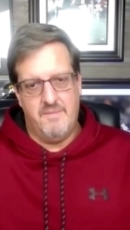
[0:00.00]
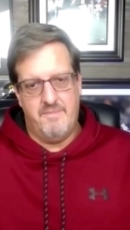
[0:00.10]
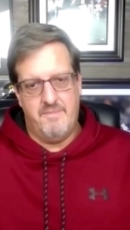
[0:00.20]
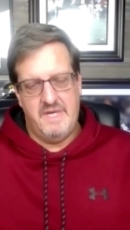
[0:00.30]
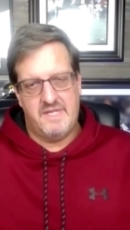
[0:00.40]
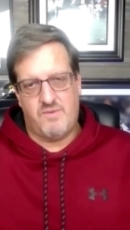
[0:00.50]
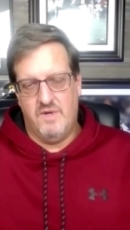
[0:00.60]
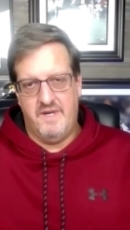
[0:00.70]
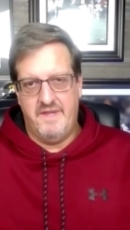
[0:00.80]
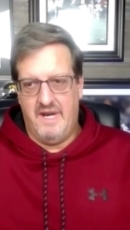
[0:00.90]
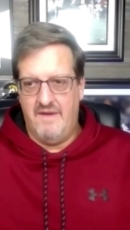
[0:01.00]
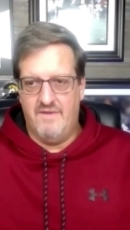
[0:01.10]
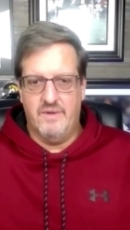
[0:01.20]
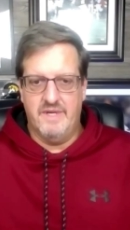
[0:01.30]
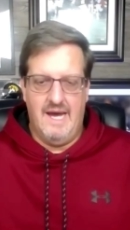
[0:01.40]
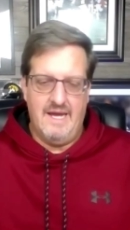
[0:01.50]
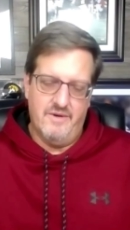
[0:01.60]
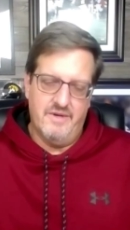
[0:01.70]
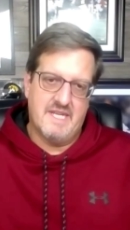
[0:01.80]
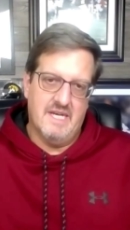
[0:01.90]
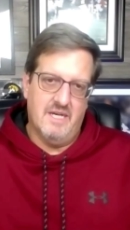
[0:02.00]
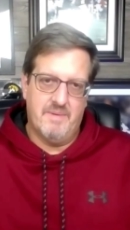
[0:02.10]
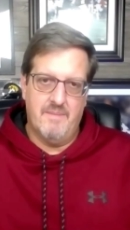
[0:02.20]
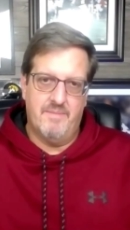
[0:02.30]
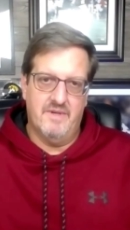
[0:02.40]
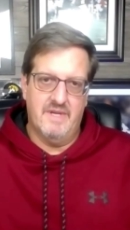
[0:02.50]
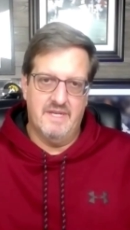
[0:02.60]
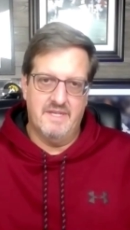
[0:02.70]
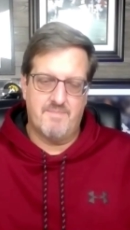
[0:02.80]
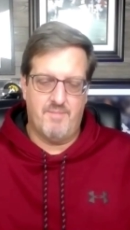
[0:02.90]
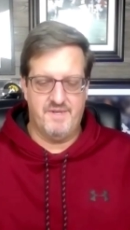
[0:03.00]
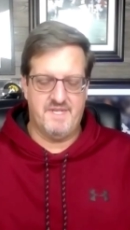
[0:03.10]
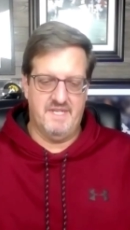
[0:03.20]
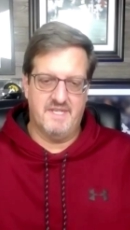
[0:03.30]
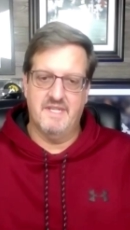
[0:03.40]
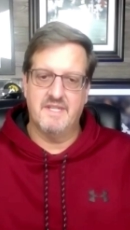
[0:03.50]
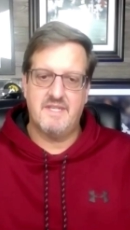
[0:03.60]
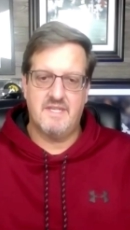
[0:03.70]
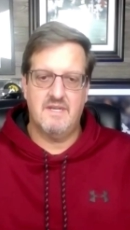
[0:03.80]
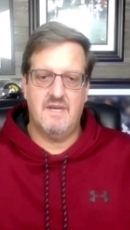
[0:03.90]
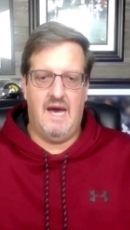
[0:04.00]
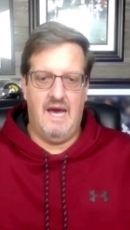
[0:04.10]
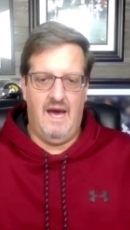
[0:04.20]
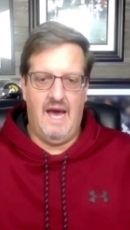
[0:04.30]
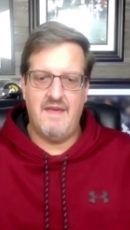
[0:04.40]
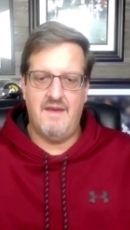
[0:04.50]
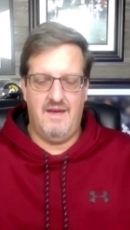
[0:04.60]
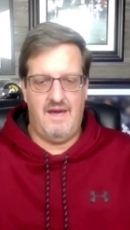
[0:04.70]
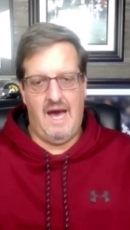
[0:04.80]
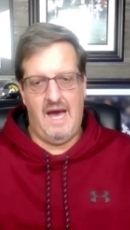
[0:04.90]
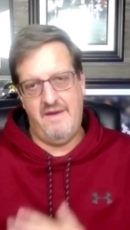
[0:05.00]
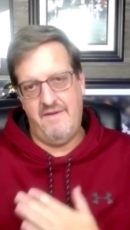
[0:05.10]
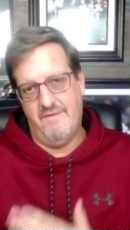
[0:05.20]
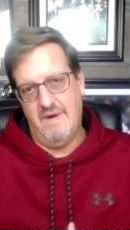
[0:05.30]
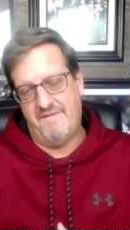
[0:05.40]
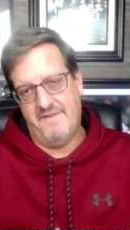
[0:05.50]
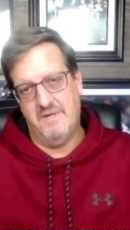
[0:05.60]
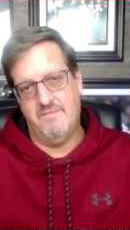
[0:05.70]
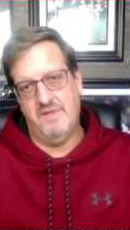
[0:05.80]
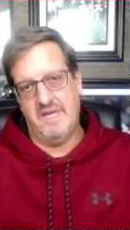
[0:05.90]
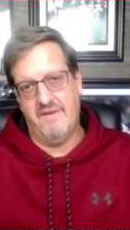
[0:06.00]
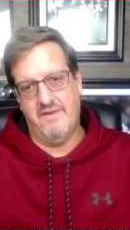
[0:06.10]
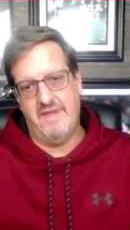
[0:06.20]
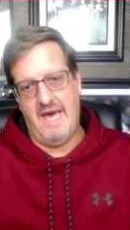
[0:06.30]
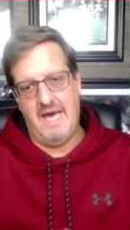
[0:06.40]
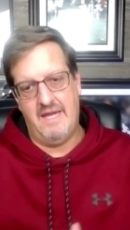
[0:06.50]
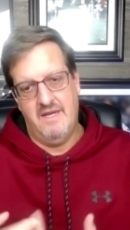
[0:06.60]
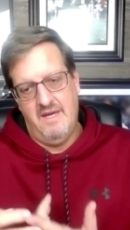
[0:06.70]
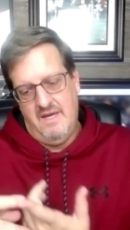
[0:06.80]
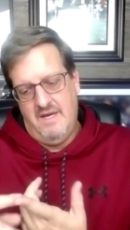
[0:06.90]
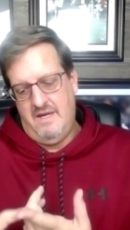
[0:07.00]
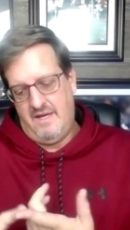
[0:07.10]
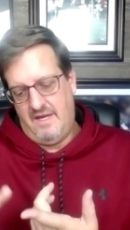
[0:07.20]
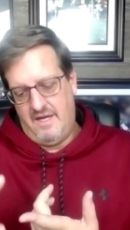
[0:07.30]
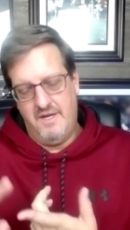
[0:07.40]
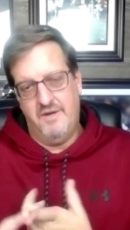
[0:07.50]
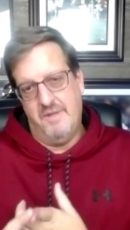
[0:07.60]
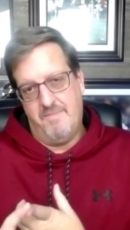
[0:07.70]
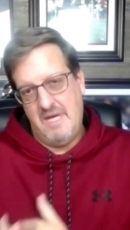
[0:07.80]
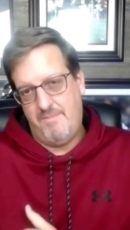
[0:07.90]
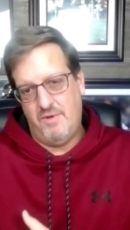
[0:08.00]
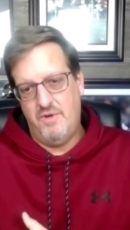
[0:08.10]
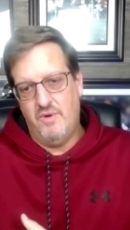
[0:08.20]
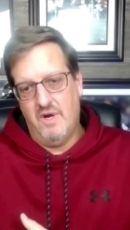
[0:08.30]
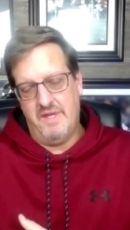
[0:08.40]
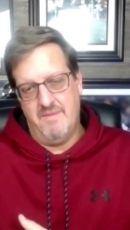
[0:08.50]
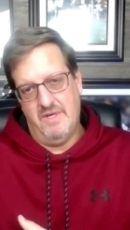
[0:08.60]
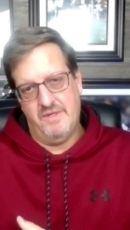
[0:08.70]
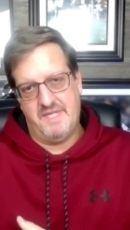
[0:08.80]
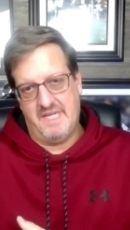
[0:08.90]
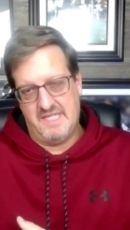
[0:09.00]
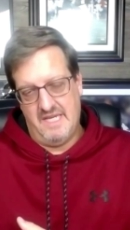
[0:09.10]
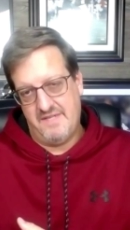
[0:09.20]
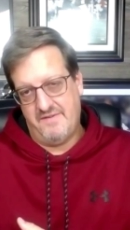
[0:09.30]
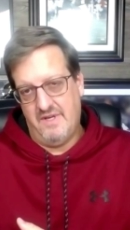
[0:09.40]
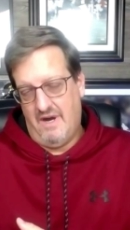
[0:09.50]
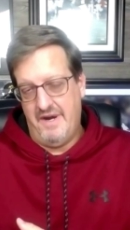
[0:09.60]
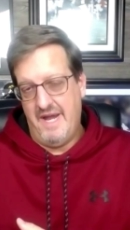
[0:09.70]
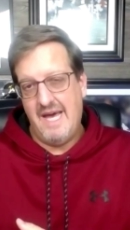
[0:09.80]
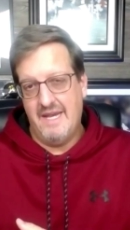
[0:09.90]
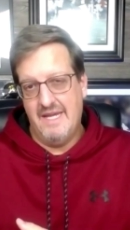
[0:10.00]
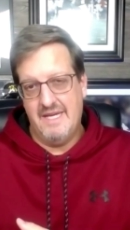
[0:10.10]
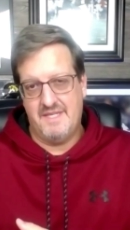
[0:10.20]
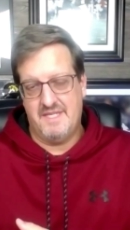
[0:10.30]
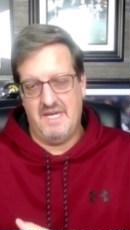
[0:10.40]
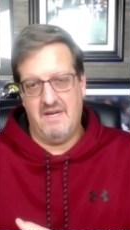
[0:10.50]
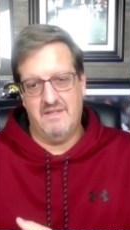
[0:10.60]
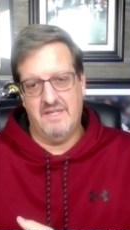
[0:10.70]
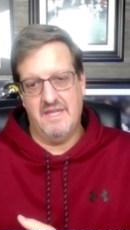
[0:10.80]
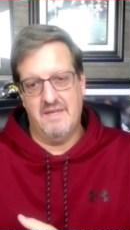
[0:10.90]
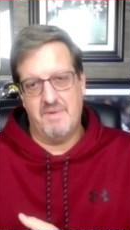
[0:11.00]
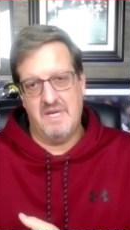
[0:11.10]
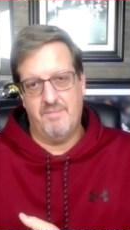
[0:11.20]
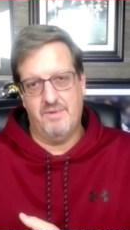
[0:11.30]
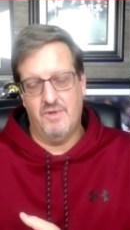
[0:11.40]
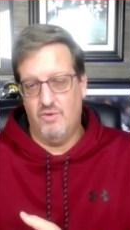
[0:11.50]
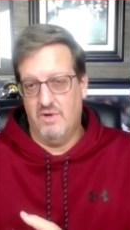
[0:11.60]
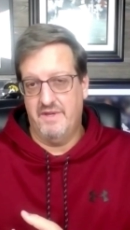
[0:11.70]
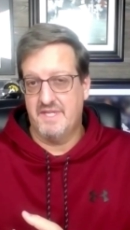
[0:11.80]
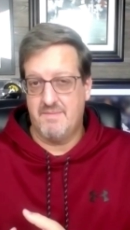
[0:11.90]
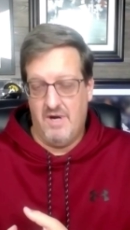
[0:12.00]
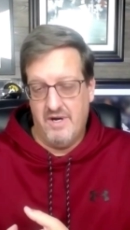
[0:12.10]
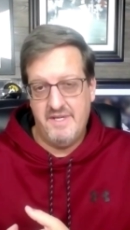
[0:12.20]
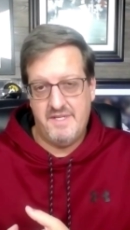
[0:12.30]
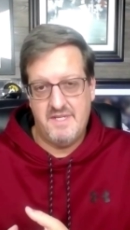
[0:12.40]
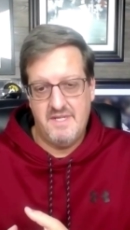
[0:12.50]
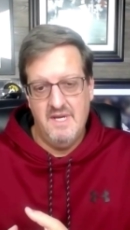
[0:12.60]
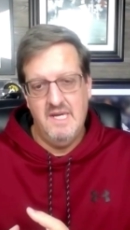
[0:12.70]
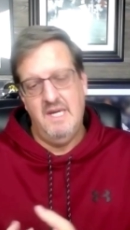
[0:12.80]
know, the biggest word that I've always, I always tell people is persistence. I, I, I'm a firm believer that you know, the people who are the most successful are not necessarily the people who are the smartest.